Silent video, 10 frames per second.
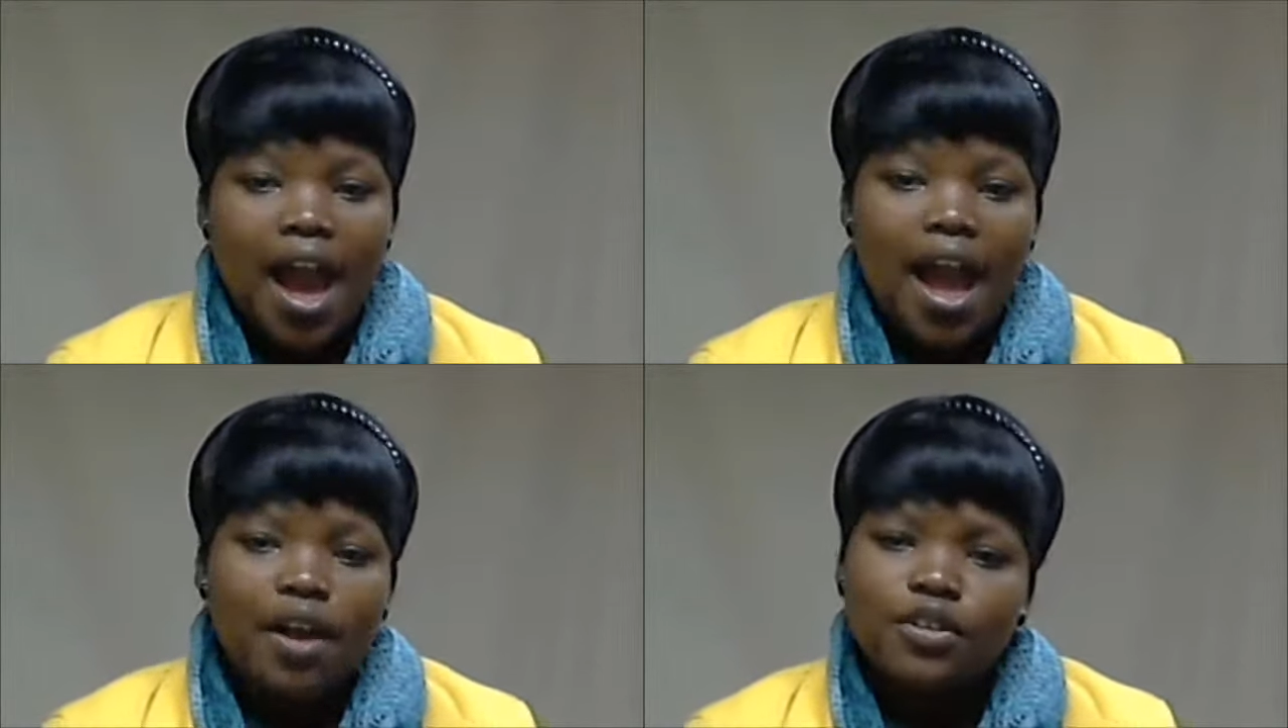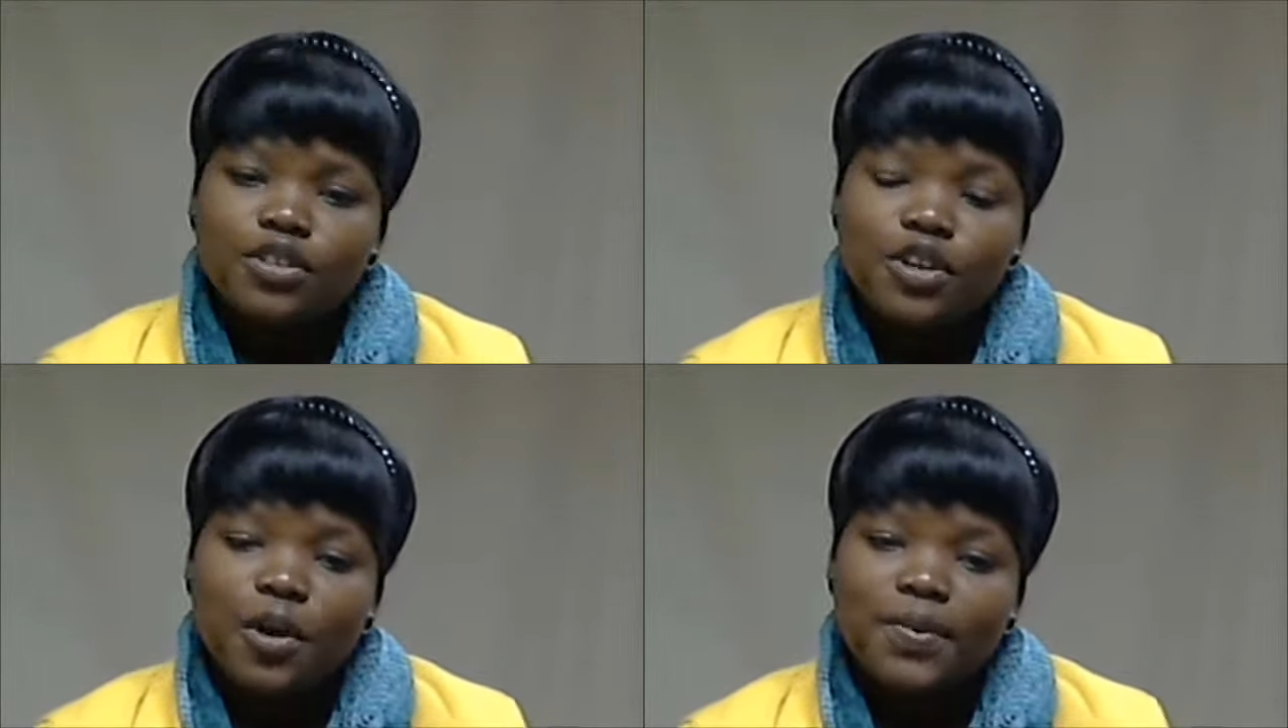I
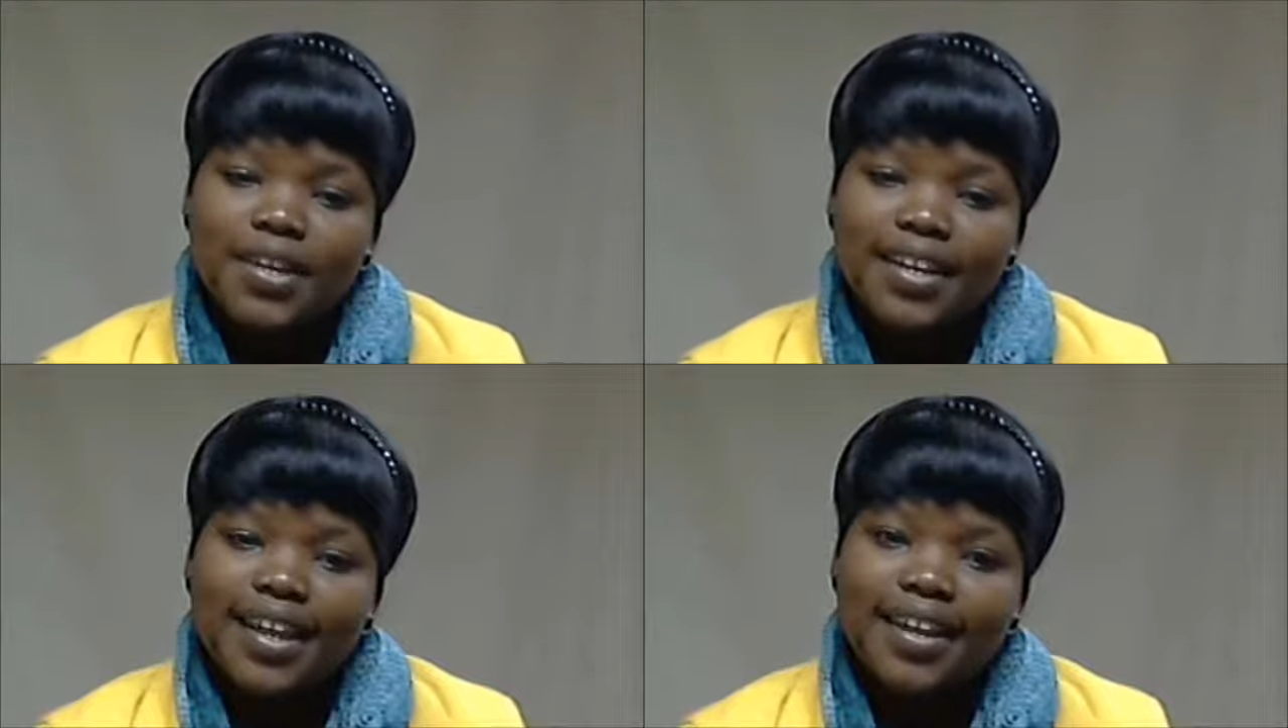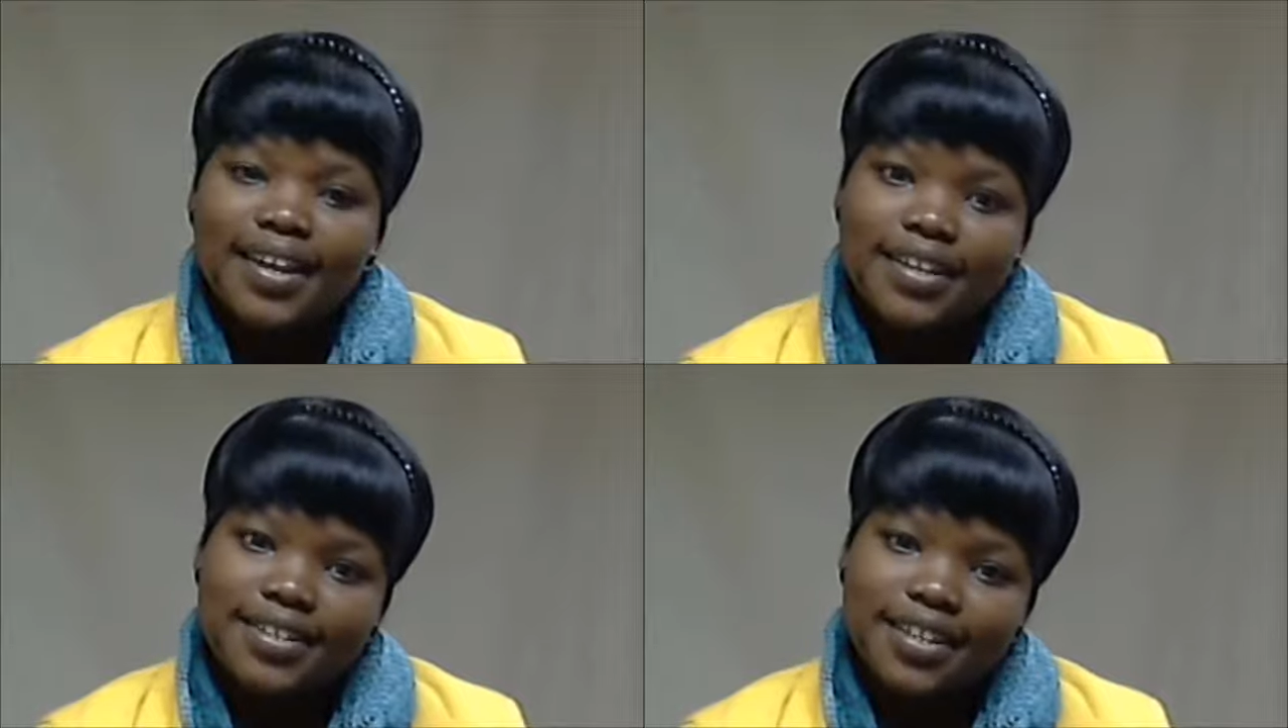also obtained a
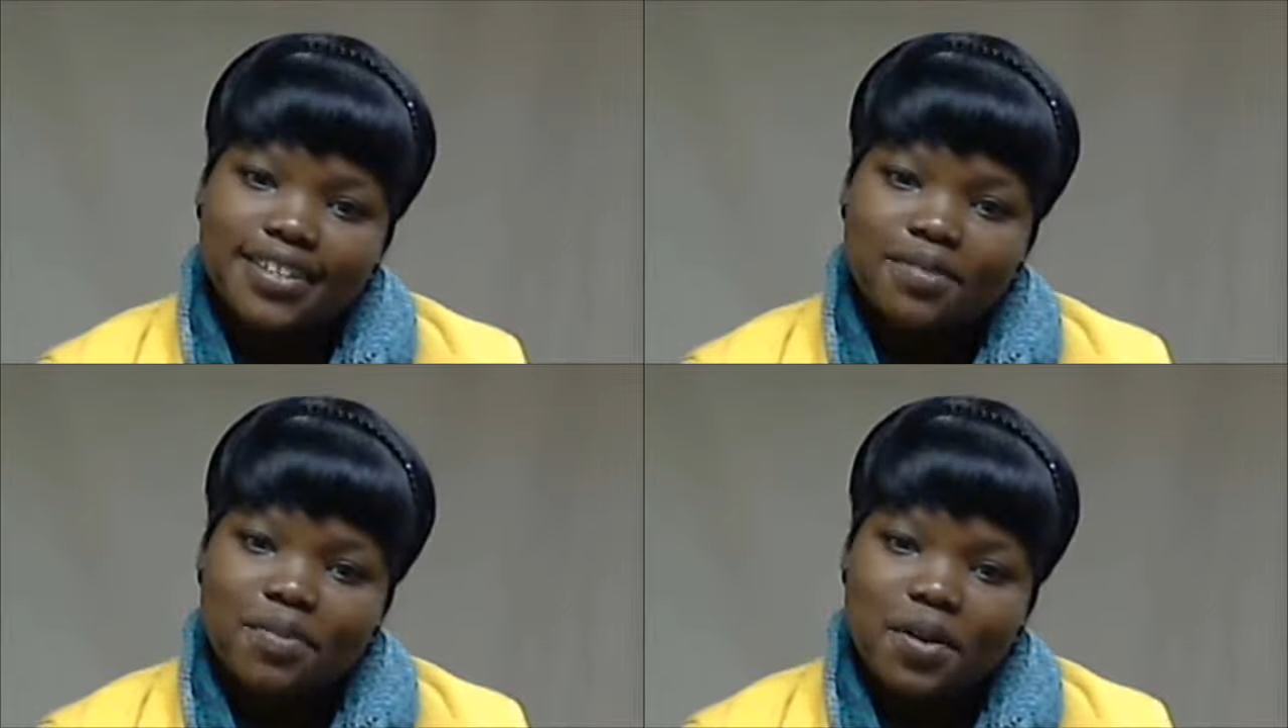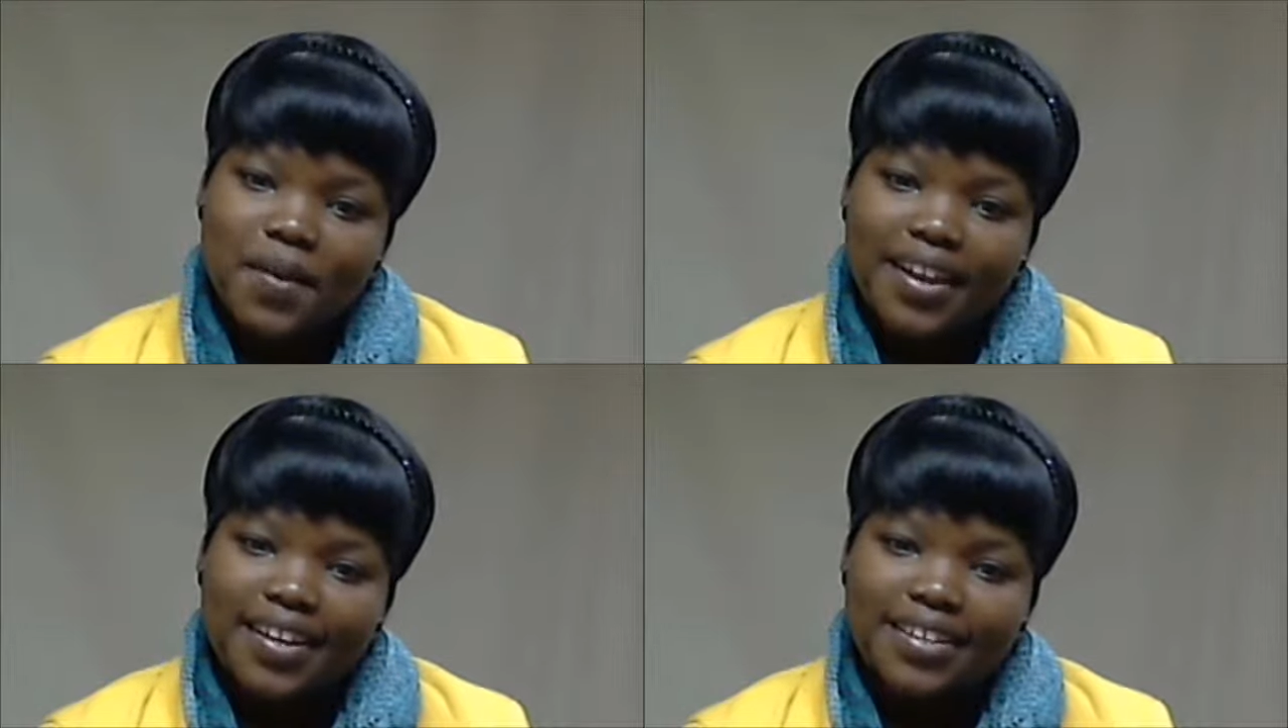national
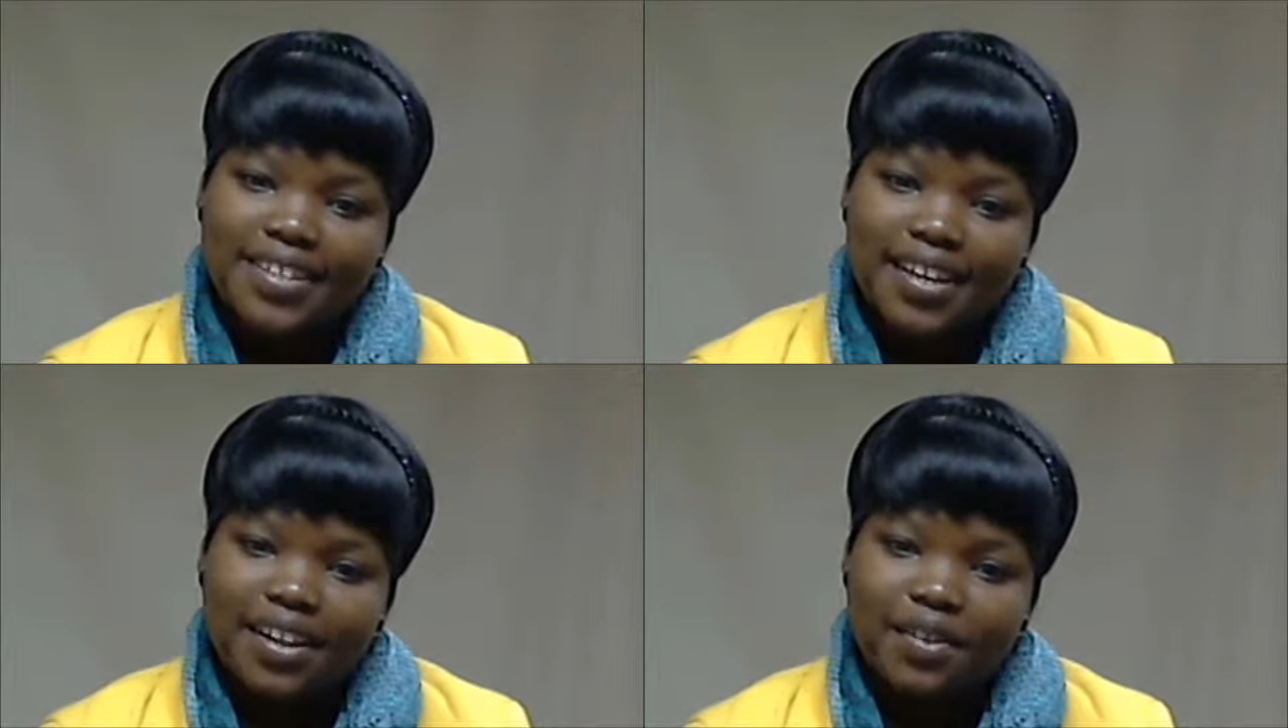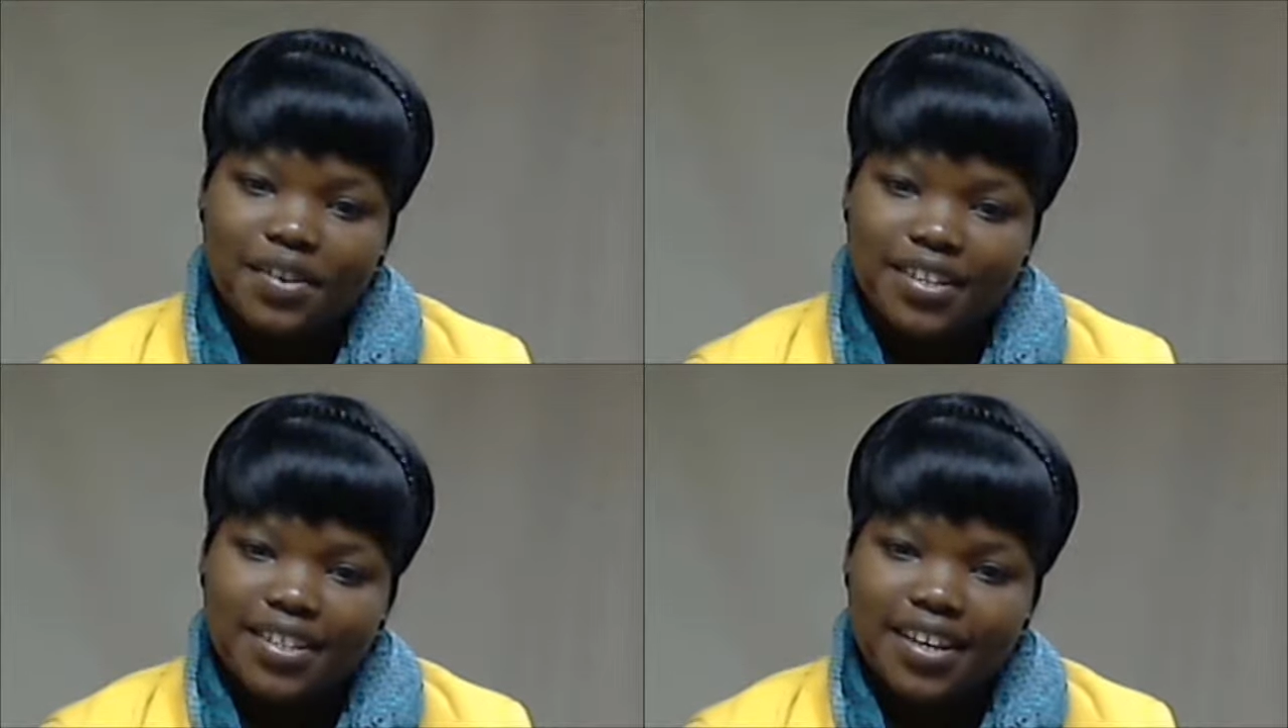diploma in internal
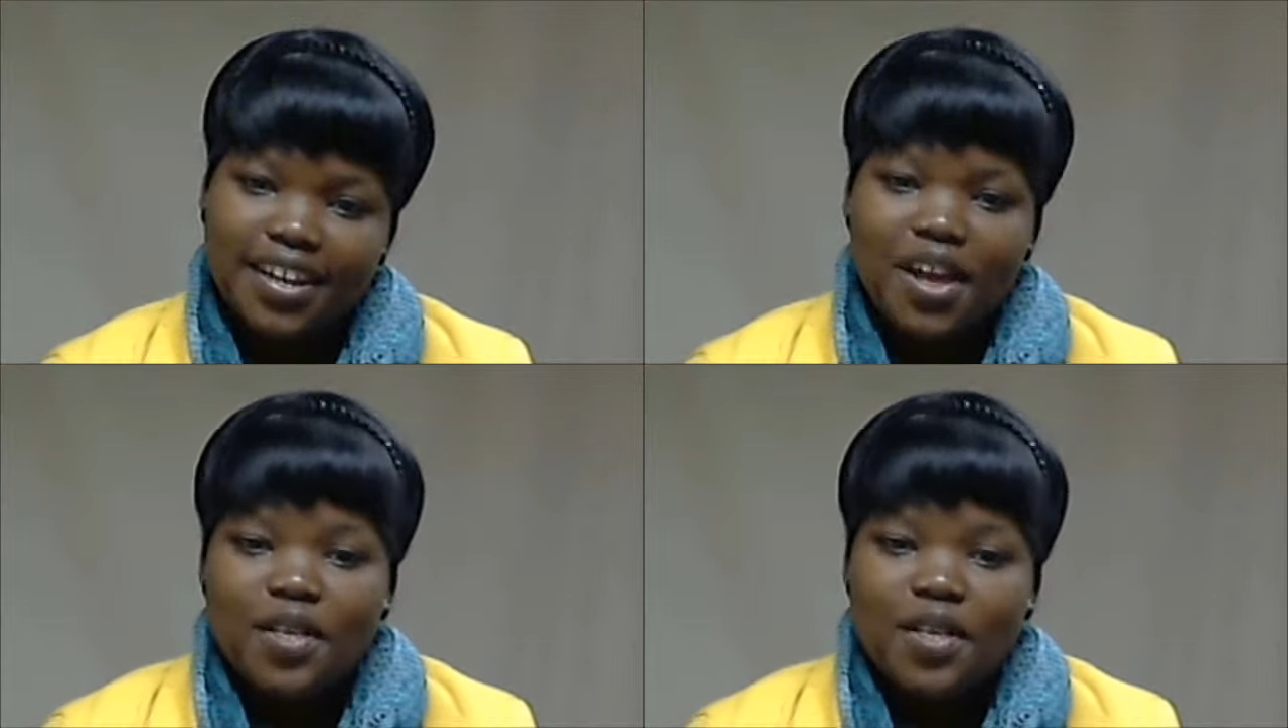auditing